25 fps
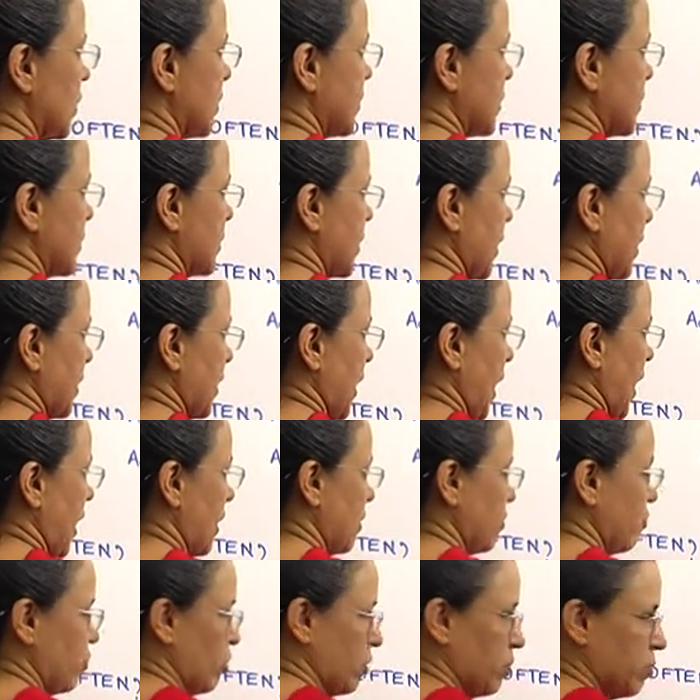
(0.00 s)
this is an
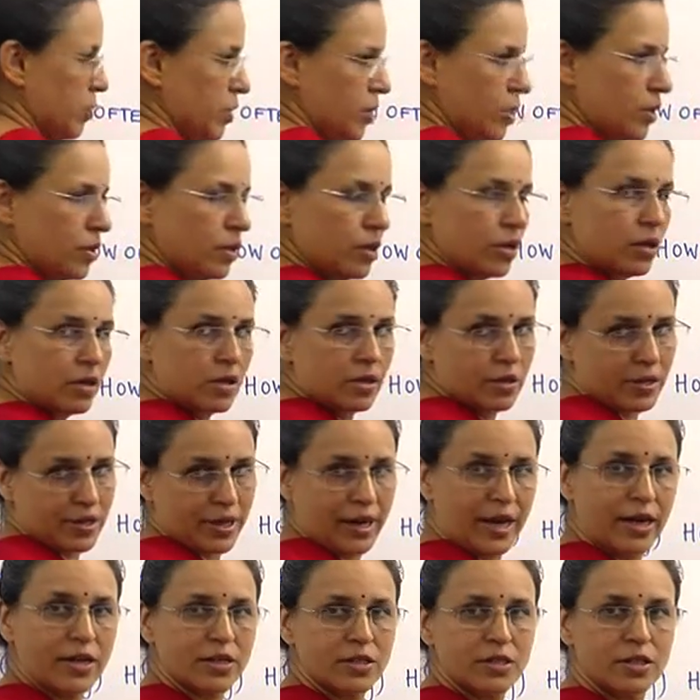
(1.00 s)
adverb,
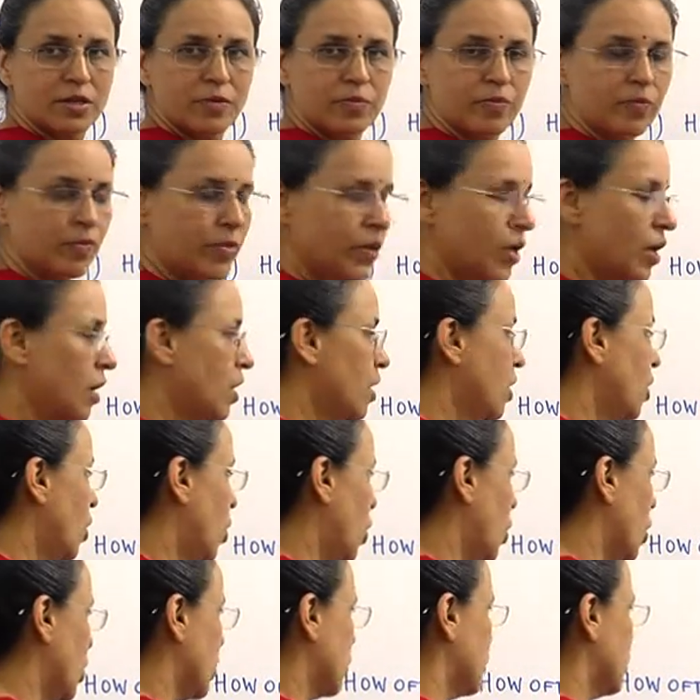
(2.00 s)
correct?
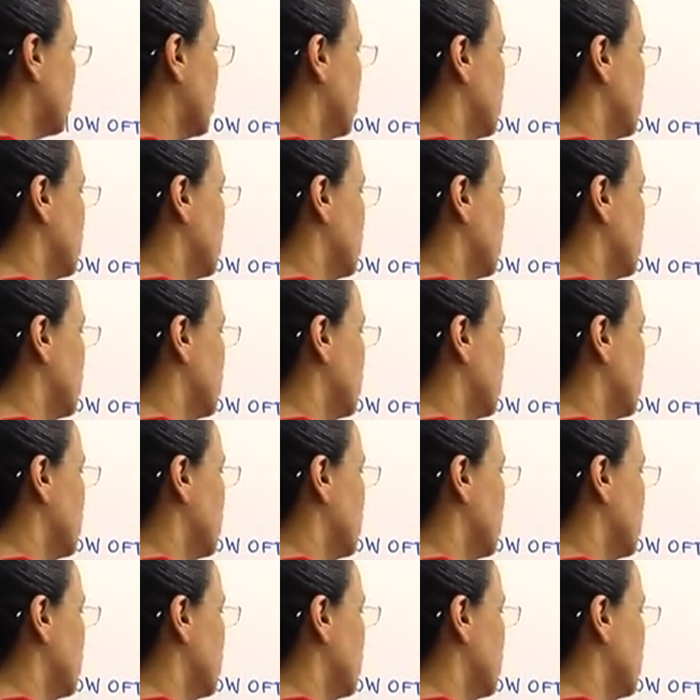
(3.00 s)
Or